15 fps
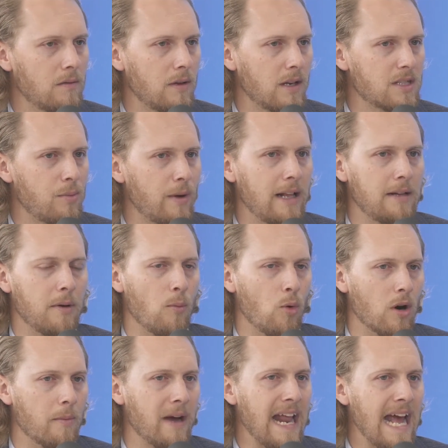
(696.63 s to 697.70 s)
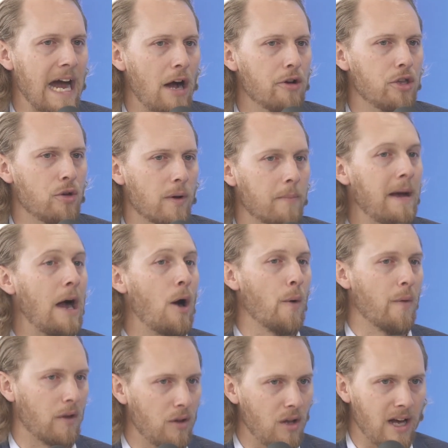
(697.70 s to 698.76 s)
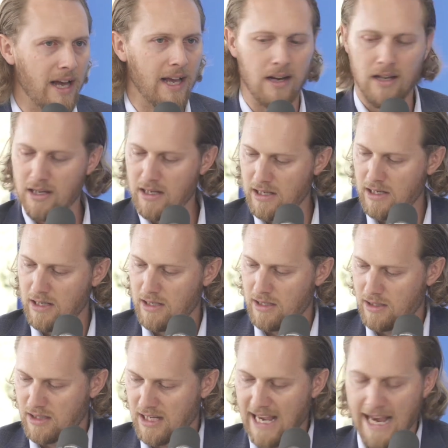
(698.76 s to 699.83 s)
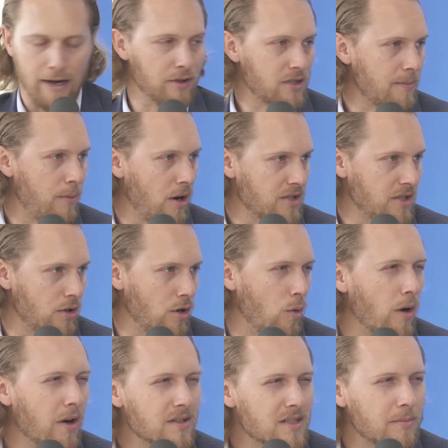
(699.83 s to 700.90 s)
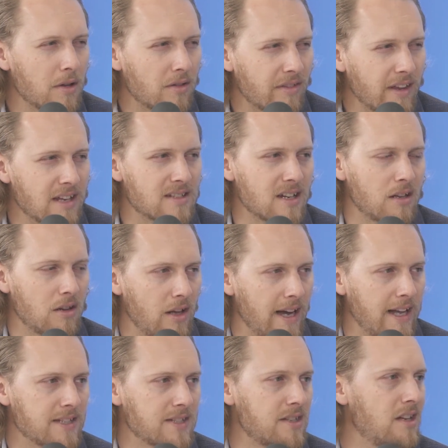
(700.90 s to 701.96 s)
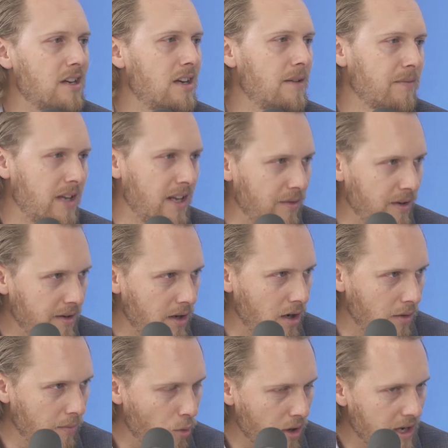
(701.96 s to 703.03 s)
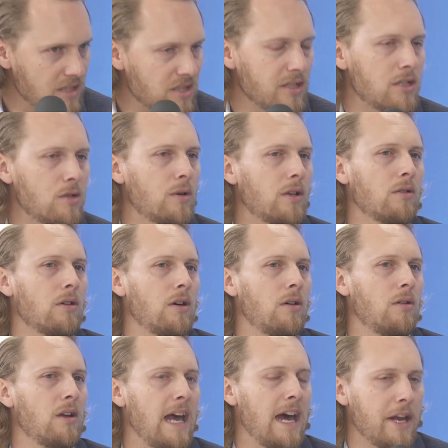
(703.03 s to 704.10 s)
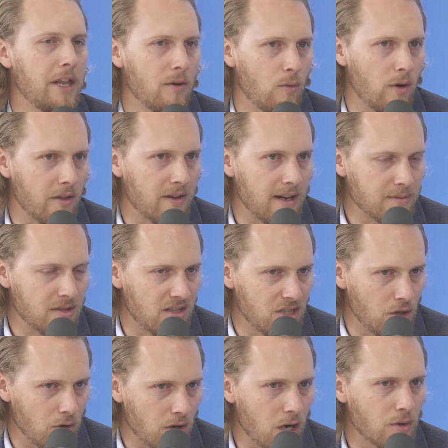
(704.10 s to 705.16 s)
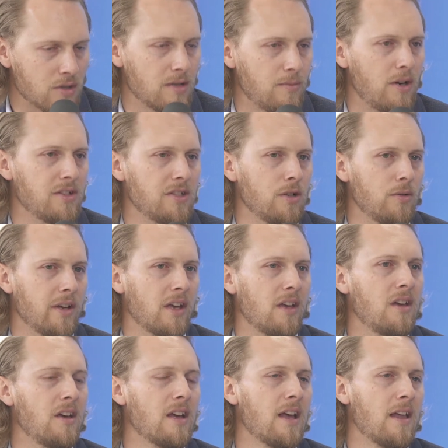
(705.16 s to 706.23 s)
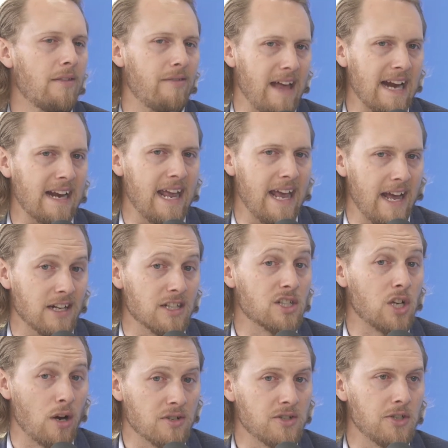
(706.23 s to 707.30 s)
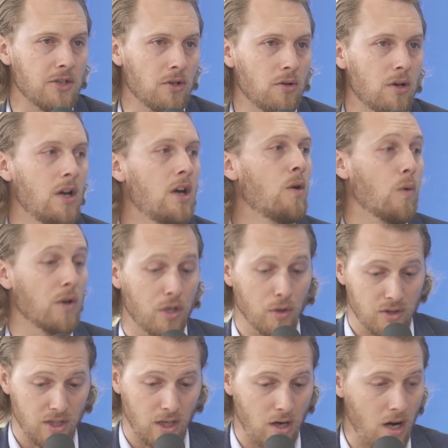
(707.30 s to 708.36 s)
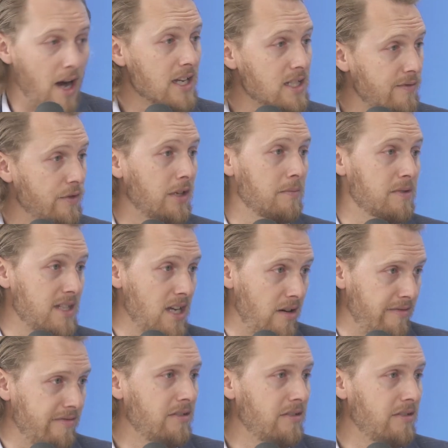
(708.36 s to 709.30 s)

explain a little bit more about how you empower the client to handle some parts on their own. What are some of the things that clients can, more easily do on their own? What are the types of things you can coach them on doing that can start to reduce the cost for themselves?